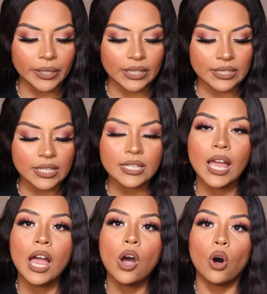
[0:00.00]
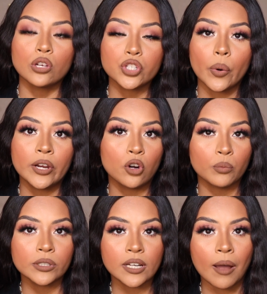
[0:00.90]
But this is also a
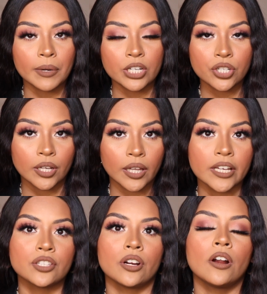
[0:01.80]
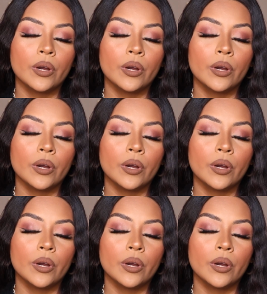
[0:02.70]
normal to combination cleanser,